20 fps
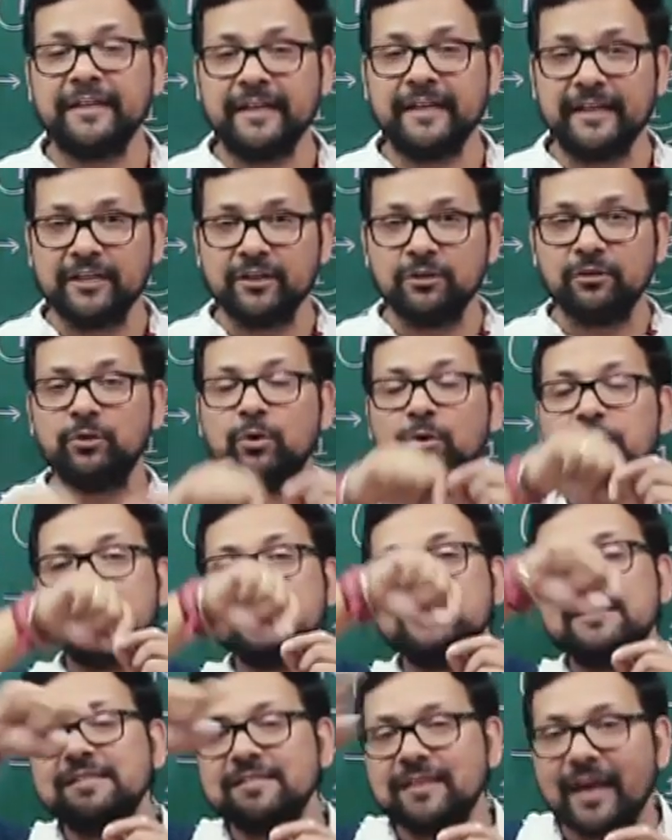Did you
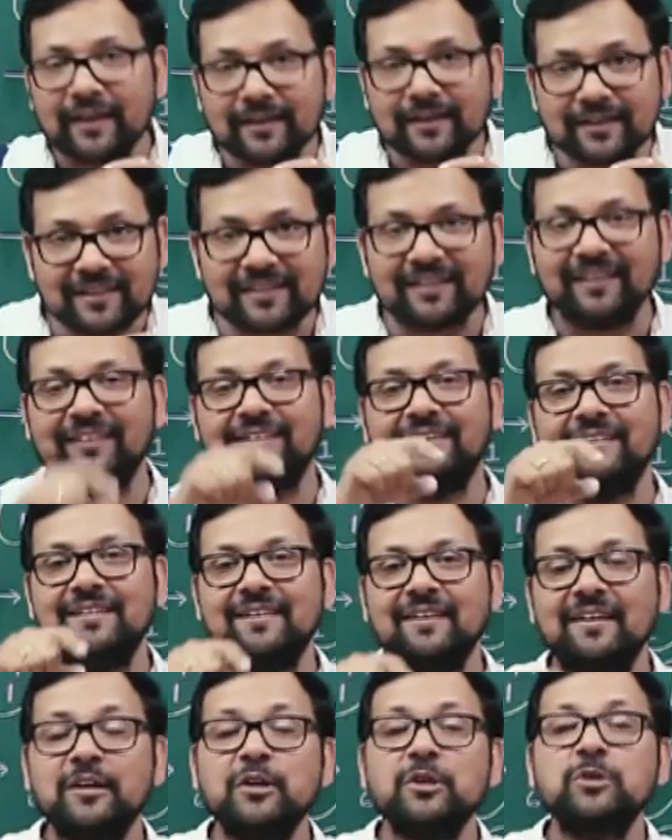notice the cycle?
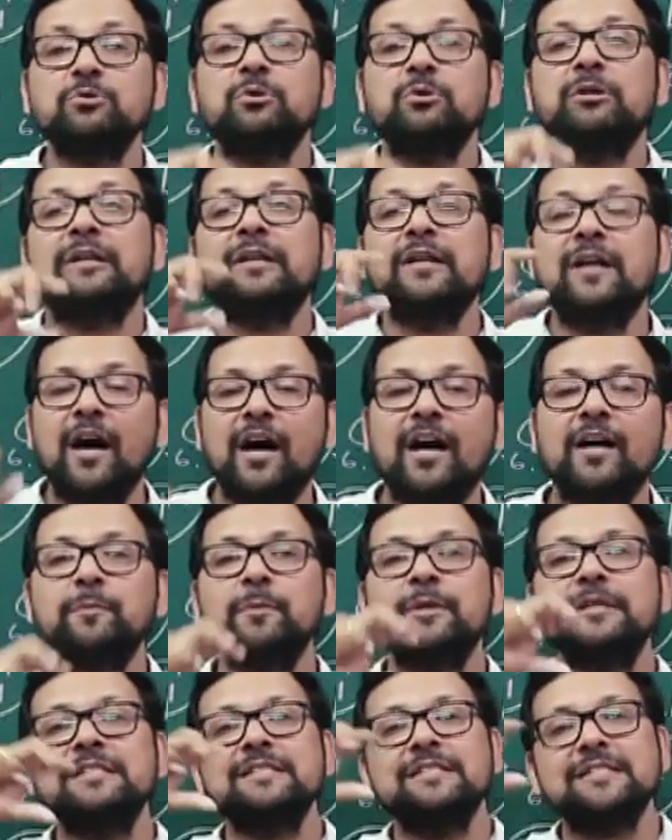So the
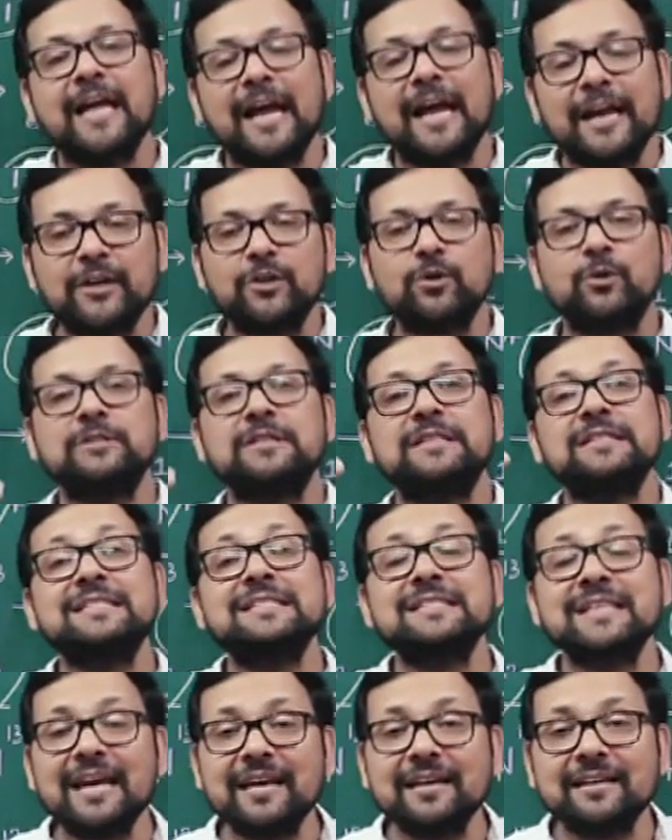carbon-nitrogen
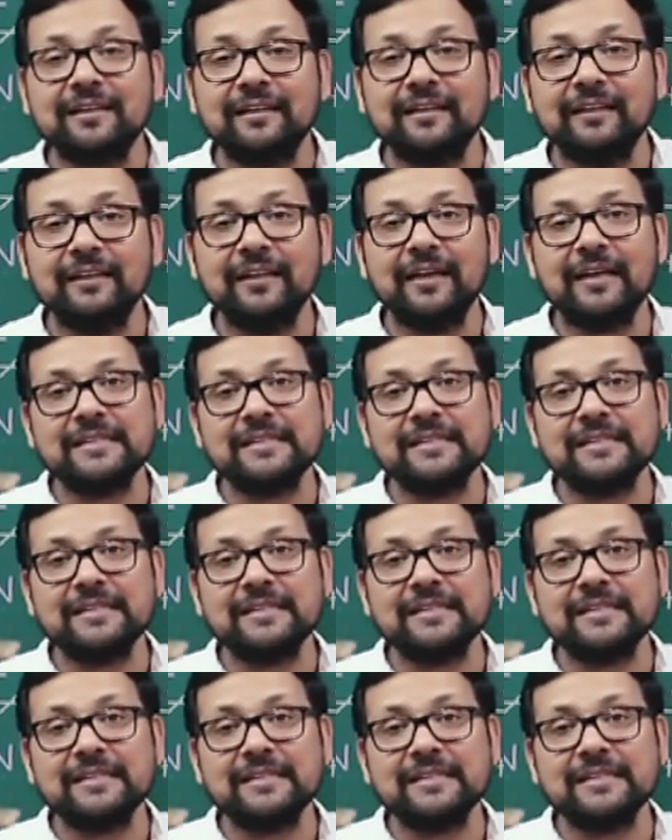cycle,